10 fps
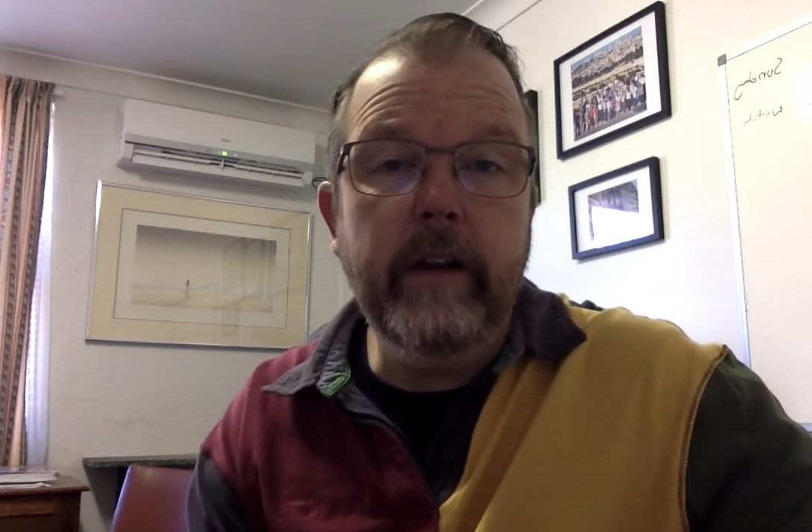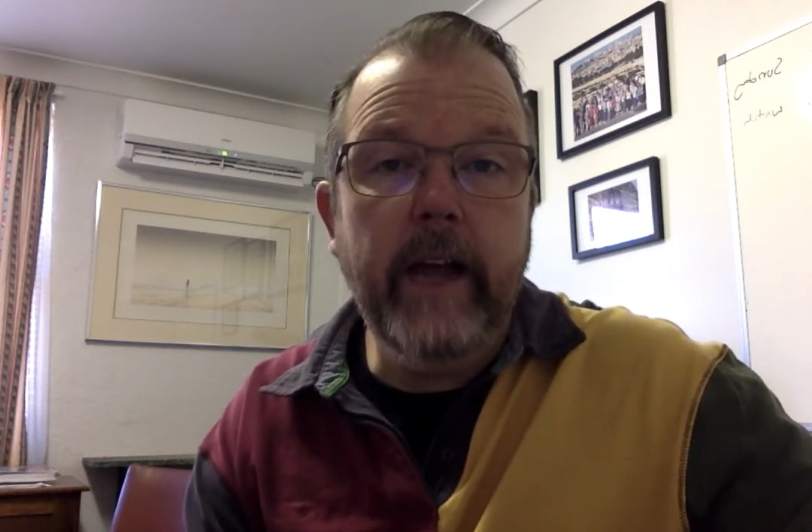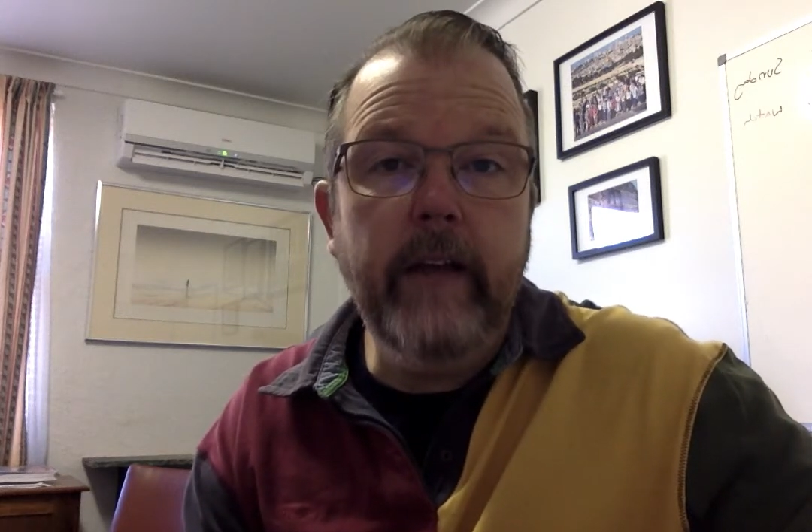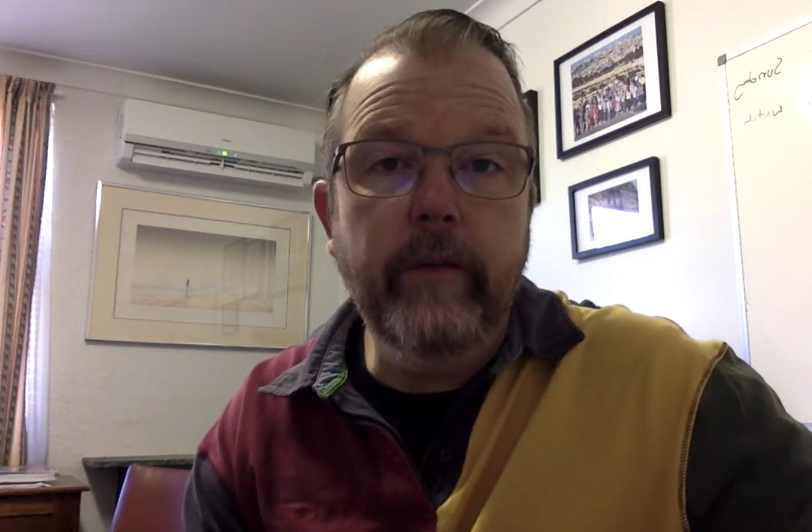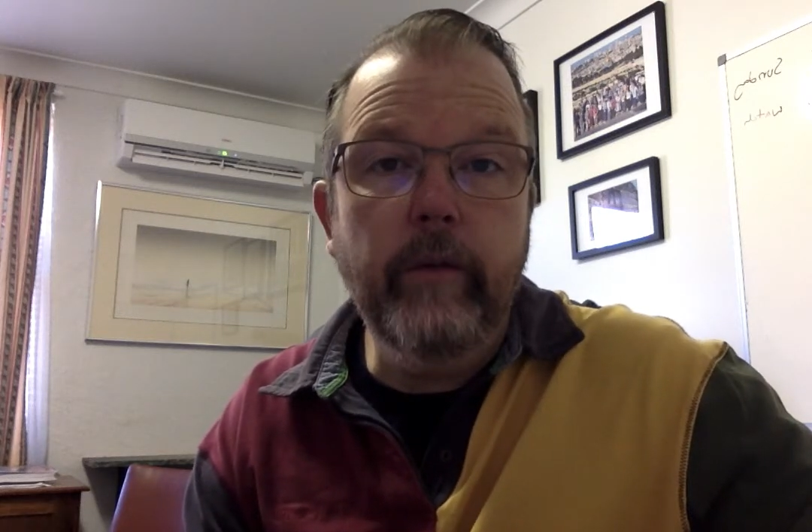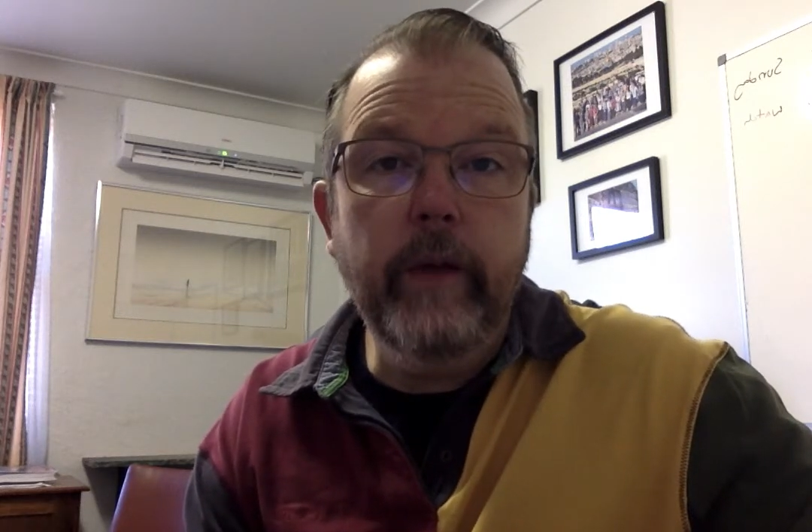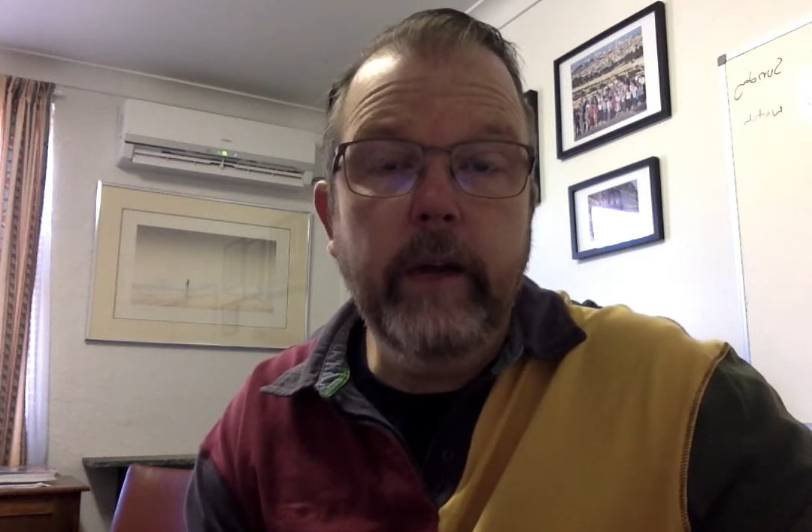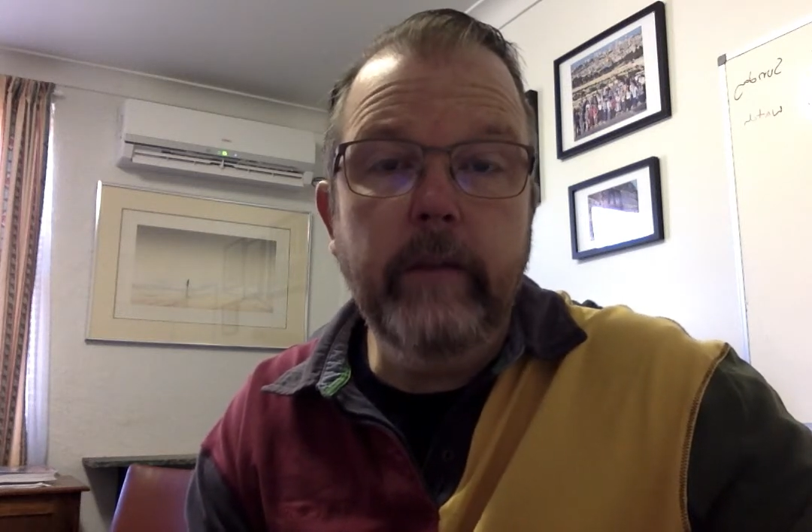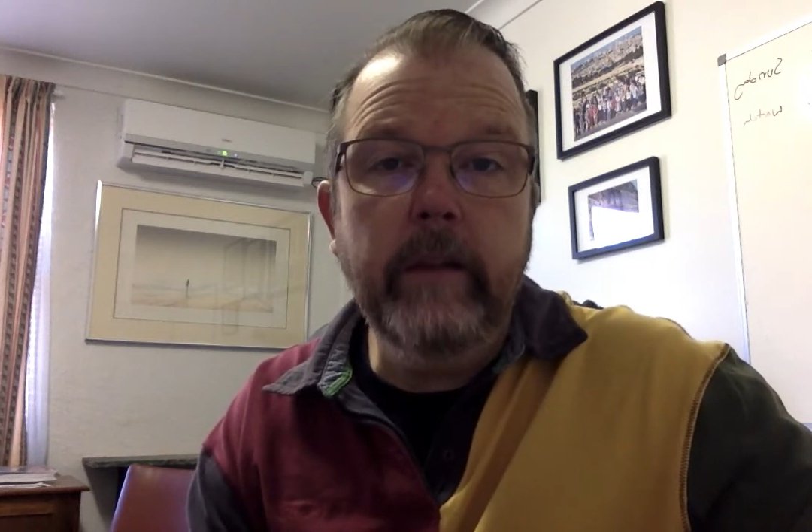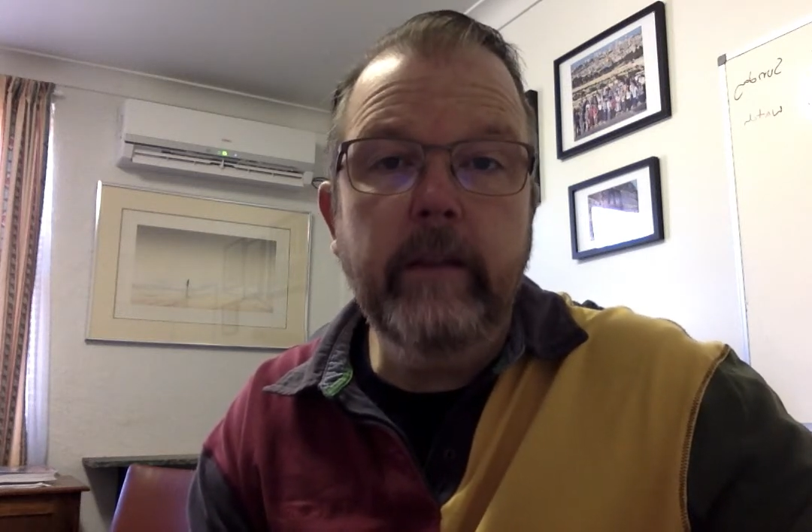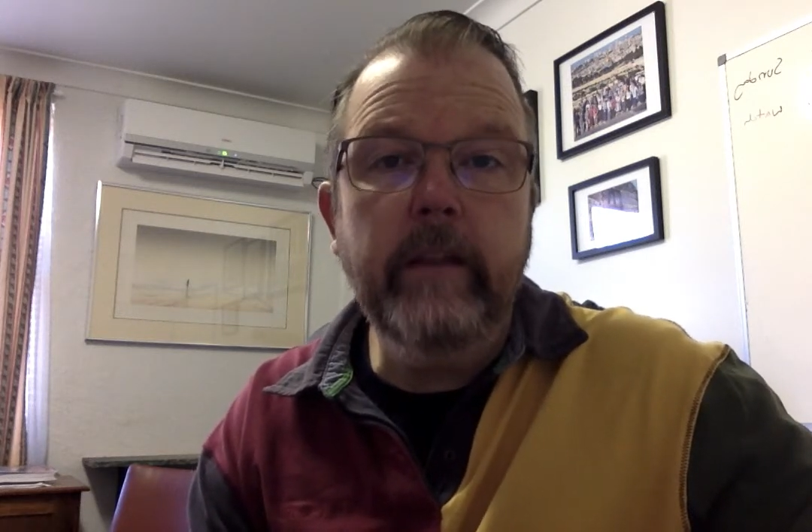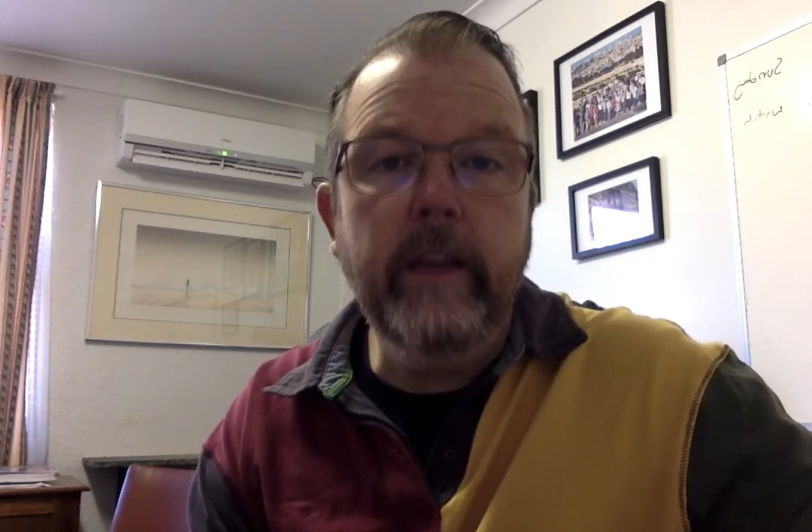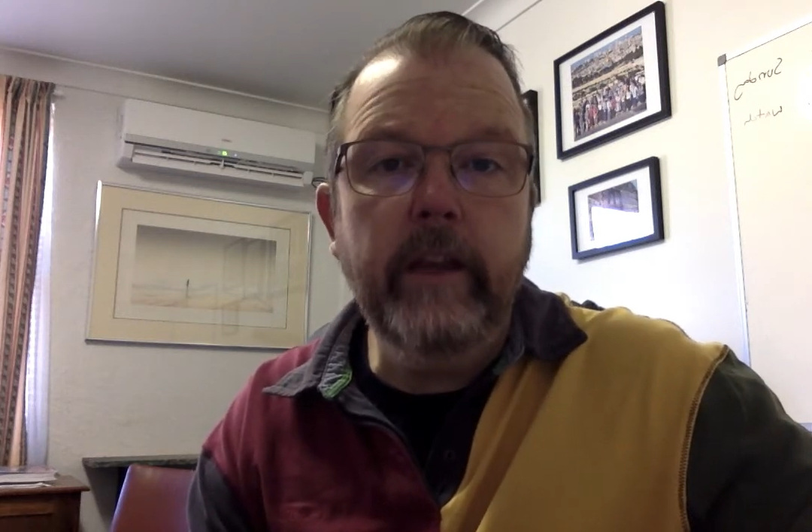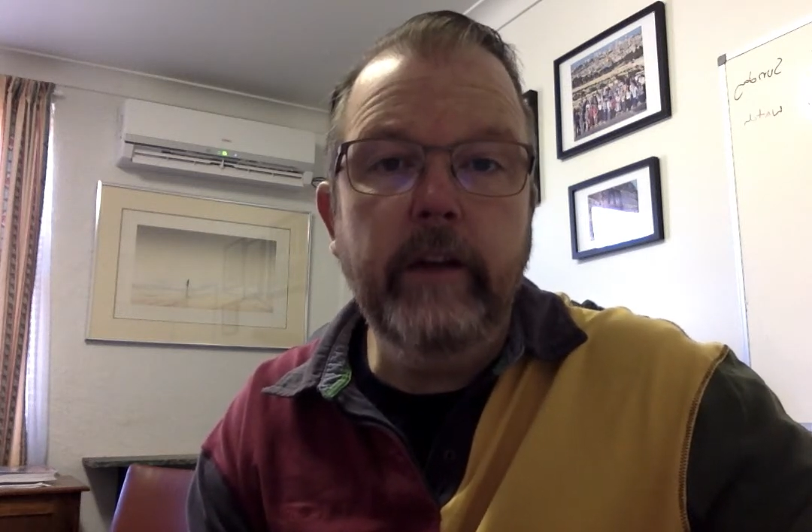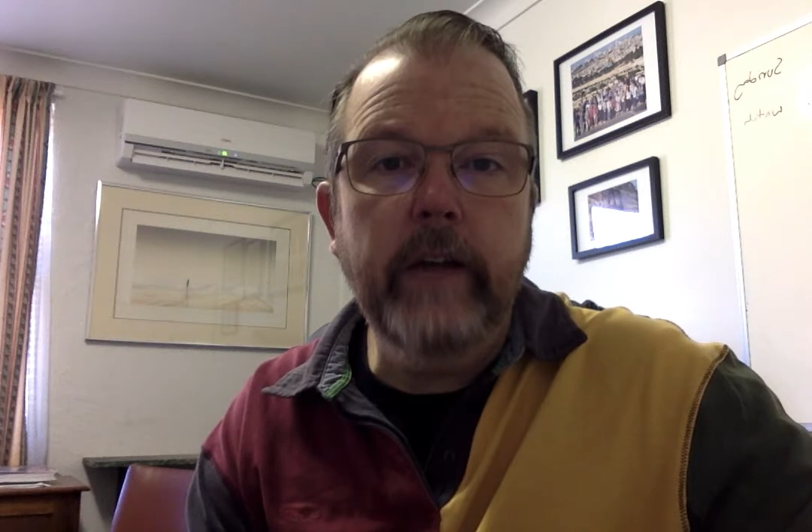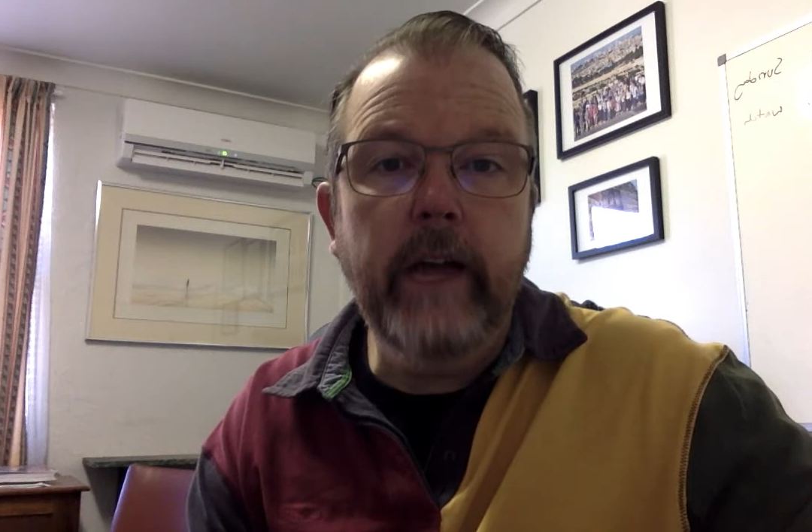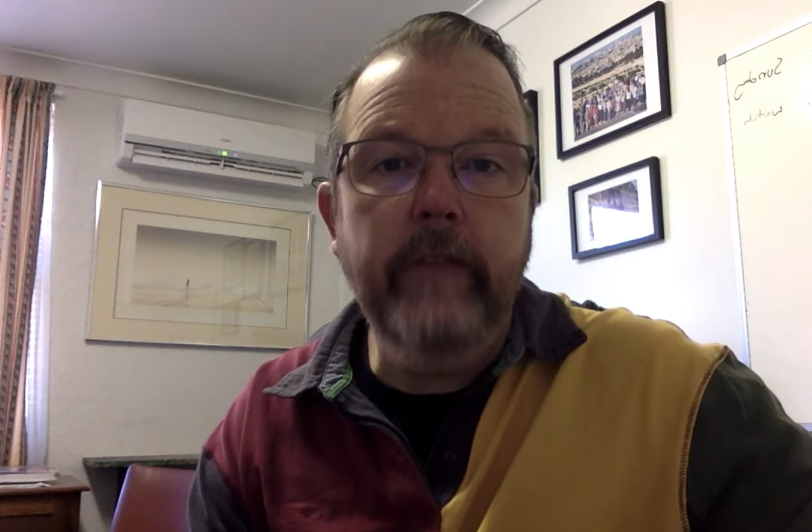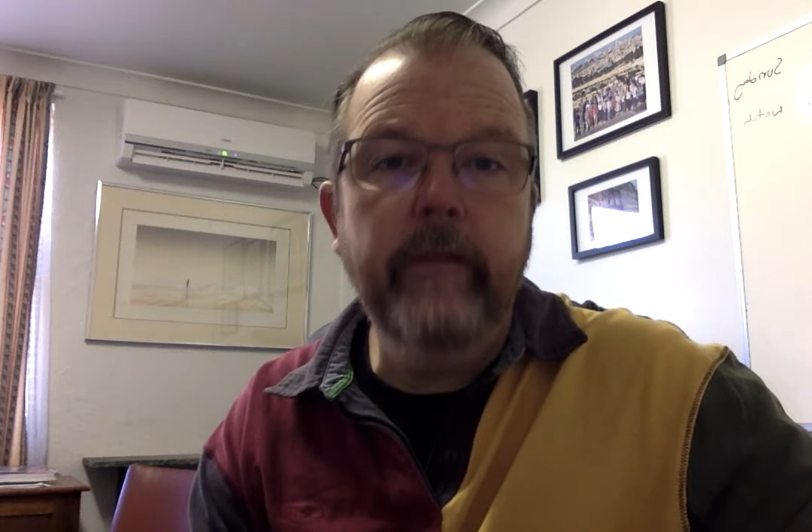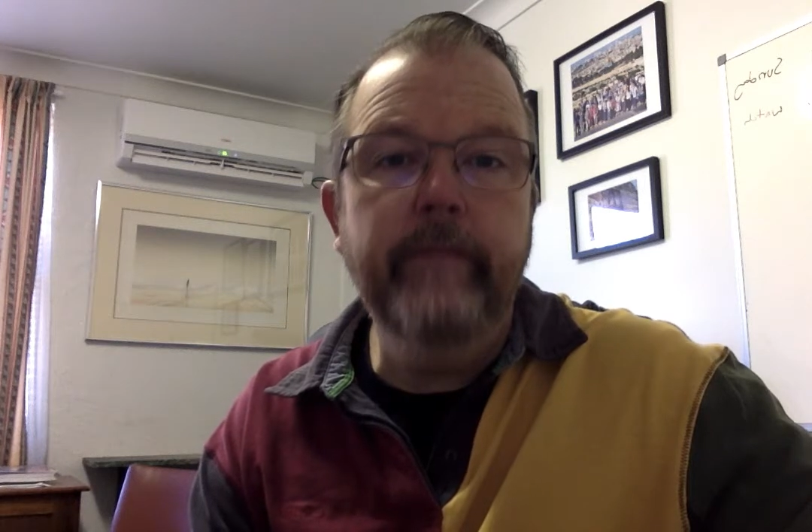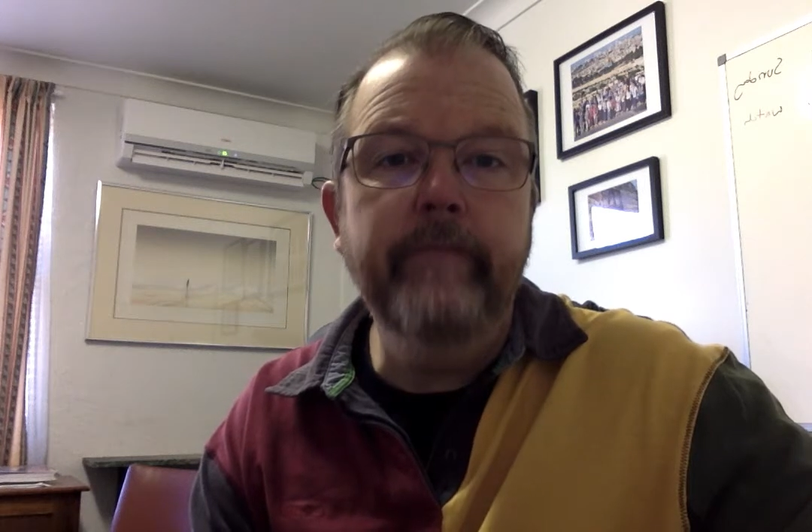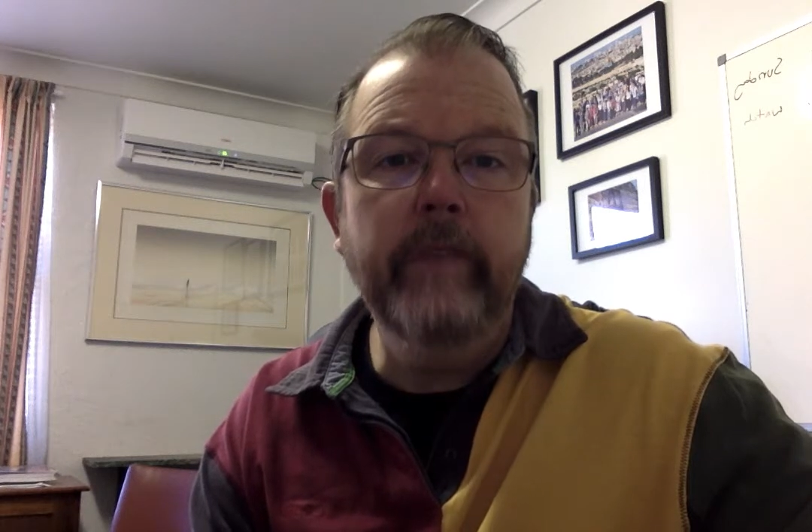David Wiedemann. Thank you, David.